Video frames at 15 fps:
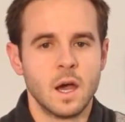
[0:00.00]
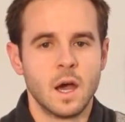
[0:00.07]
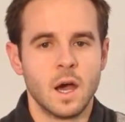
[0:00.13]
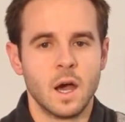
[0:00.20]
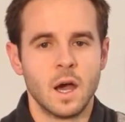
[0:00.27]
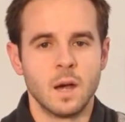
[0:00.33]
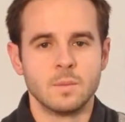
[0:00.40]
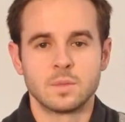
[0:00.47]

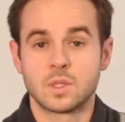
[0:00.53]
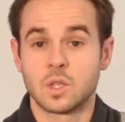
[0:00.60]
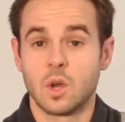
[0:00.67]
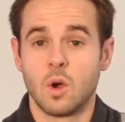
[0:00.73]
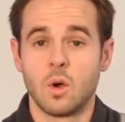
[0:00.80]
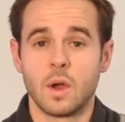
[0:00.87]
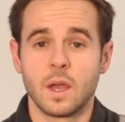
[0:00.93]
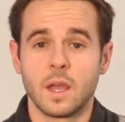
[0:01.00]
Um,
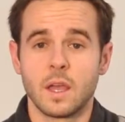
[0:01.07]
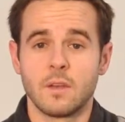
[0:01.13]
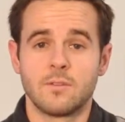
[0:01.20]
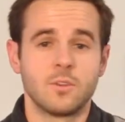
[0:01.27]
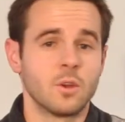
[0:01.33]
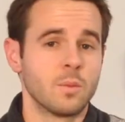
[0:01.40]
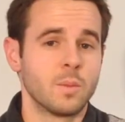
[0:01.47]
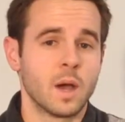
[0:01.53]
so,
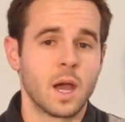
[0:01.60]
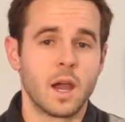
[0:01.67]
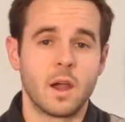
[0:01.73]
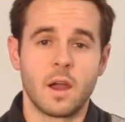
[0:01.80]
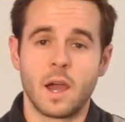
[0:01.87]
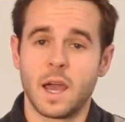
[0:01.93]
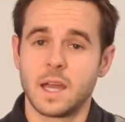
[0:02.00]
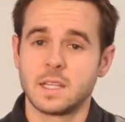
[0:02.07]
if you're a
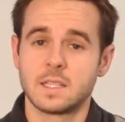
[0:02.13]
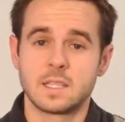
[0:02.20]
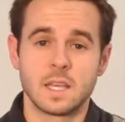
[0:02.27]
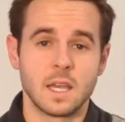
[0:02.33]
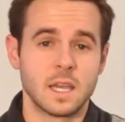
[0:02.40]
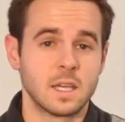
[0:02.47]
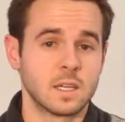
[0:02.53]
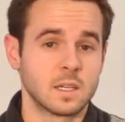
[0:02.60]
buyer, I'd
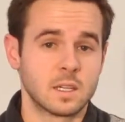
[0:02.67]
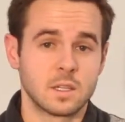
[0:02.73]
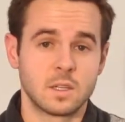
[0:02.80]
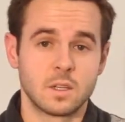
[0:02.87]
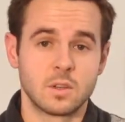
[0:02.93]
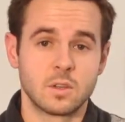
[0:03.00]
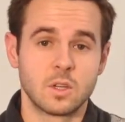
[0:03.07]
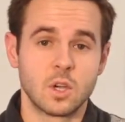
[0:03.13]
say
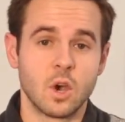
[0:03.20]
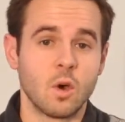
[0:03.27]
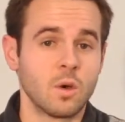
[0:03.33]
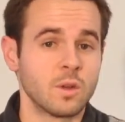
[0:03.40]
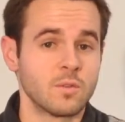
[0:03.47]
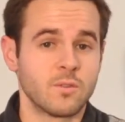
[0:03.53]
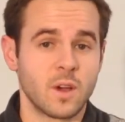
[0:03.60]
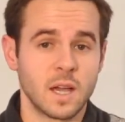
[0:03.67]
go
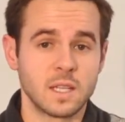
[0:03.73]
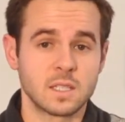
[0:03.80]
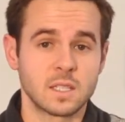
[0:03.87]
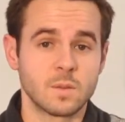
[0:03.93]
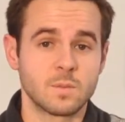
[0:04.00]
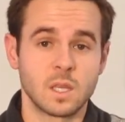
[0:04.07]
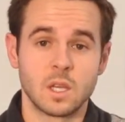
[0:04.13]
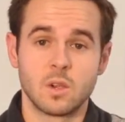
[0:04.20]
and find
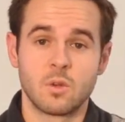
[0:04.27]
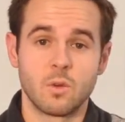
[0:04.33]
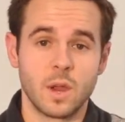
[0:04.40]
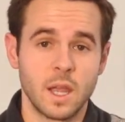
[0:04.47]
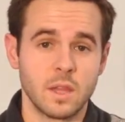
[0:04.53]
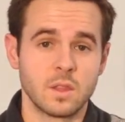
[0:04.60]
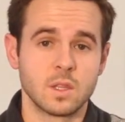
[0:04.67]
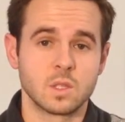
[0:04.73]
something
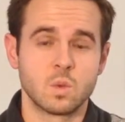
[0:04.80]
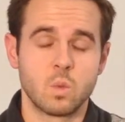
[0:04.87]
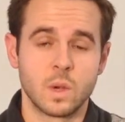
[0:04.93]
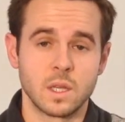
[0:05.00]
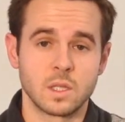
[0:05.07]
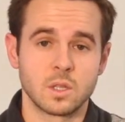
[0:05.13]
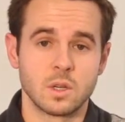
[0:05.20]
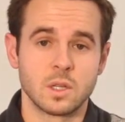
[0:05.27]
great this
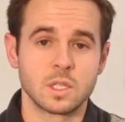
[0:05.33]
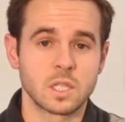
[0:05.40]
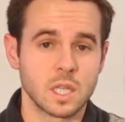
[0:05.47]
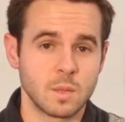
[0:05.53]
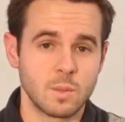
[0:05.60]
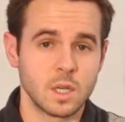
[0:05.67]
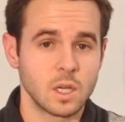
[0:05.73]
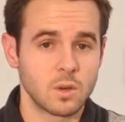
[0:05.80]
winter. It's
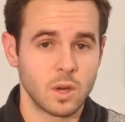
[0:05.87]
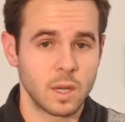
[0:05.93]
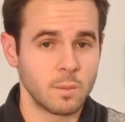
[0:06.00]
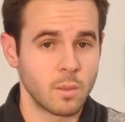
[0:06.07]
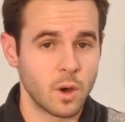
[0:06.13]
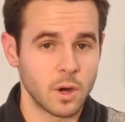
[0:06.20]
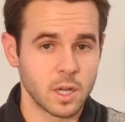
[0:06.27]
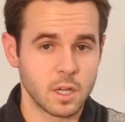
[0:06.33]
going to be a
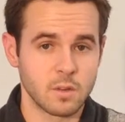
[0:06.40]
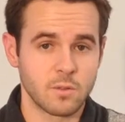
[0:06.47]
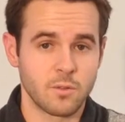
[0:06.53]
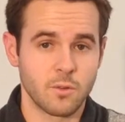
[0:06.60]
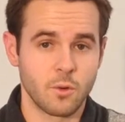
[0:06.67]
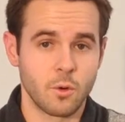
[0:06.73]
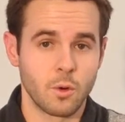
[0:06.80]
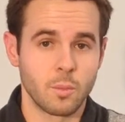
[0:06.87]
great market
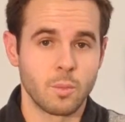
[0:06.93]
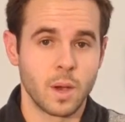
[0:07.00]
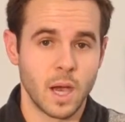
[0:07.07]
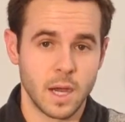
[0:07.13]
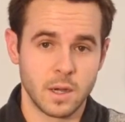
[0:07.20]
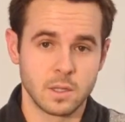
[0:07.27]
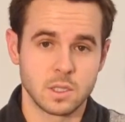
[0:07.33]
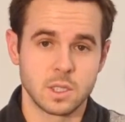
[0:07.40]
for
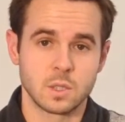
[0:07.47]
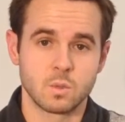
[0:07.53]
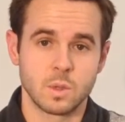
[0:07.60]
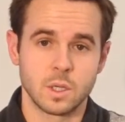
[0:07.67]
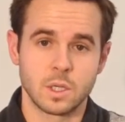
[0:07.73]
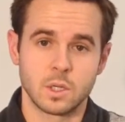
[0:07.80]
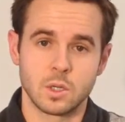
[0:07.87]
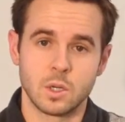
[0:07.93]
buyers this
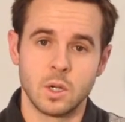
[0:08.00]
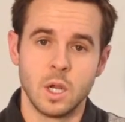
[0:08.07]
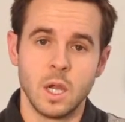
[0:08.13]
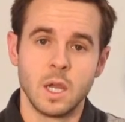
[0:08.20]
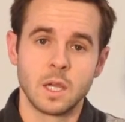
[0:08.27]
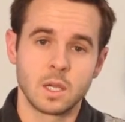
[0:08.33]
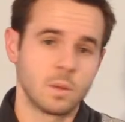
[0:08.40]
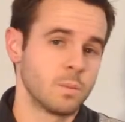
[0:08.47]
winter
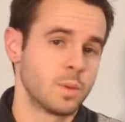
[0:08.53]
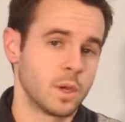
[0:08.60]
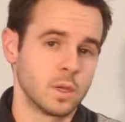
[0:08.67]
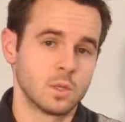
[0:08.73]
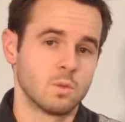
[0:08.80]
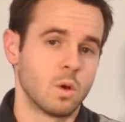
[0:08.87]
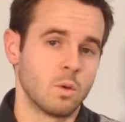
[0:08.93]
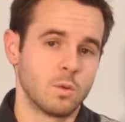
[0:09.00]

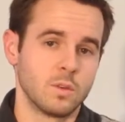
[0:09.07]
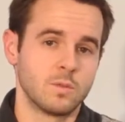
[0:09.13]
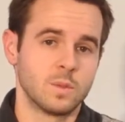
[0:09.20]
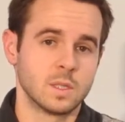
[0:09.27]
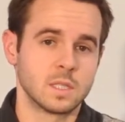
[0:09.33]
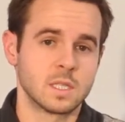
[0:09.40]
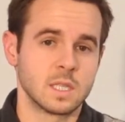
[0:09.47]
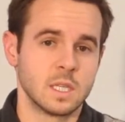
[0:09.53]
compared to what we've
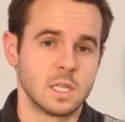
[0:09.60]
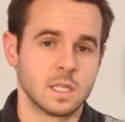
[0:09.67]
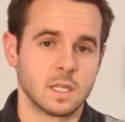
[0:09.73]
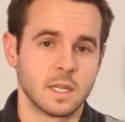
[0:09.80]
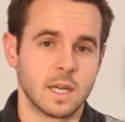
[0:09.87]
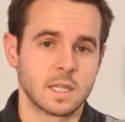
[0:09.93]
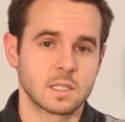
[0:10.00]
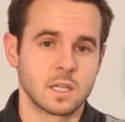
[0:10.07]
been seeing the
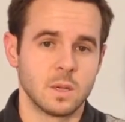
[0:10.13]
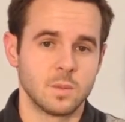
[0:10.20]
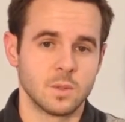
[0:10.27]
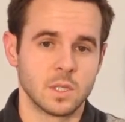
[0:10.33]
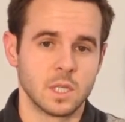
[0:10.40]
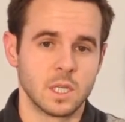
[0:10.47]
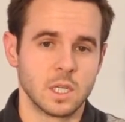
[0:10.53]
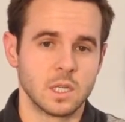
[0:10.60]
last
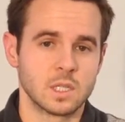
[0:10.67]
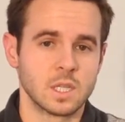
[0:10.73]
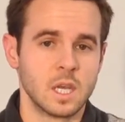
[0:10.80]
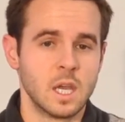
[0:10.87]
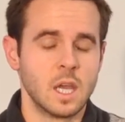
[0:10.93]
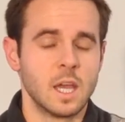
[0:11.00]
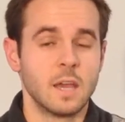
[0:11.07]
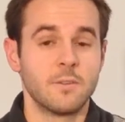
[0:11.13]
couple of years.
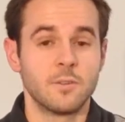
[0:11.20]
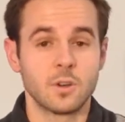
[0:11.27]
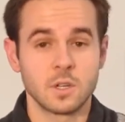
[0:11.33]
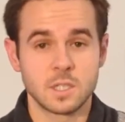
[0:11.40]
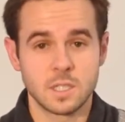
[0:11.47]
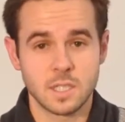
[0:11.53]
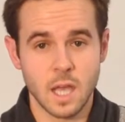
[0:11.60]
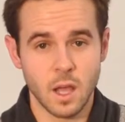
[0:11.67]
If you're a
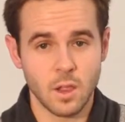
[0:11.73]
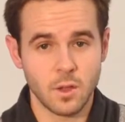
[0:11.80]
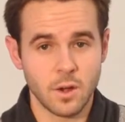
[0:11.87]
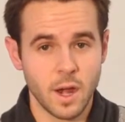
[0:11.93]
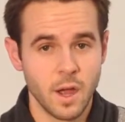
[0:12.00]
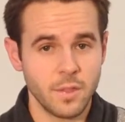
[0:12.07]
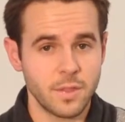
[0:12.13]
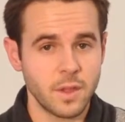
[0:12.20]

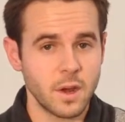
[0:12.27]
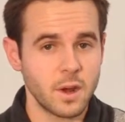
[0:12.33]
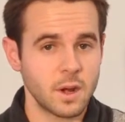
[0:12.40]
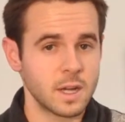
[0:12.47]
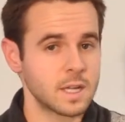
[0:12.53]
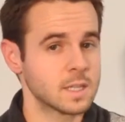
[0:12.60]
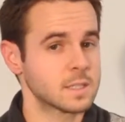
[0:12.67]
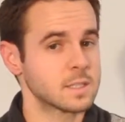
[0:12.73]
seller out
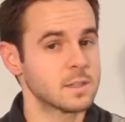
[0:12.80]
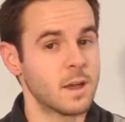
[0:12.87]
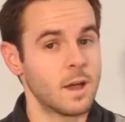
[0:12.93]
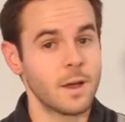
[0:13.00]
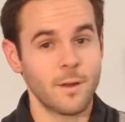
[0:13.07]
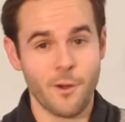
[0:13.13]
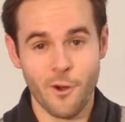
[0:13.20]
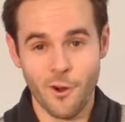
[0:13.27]
there, it's
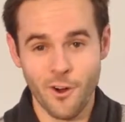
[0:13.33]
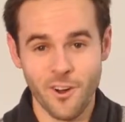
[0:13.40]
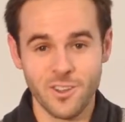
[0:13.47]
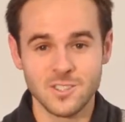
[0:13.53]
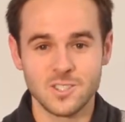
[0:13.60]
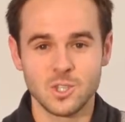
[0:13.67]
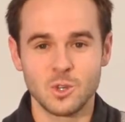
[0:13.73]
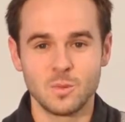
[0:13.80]
not
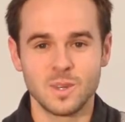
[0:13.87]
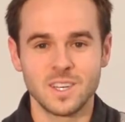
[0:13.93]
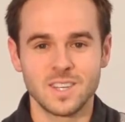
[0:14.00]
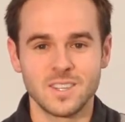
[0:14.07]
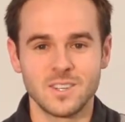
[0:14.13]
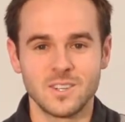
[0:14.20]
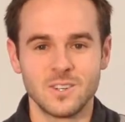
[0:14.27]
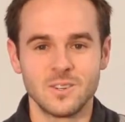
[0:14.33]
all doom and
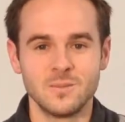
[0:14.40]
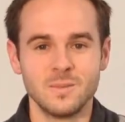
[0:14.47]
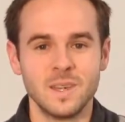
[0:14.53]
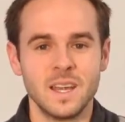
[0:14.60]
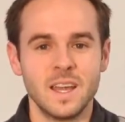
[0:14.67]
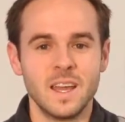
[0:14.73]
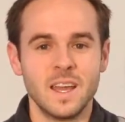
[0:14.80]
gloom.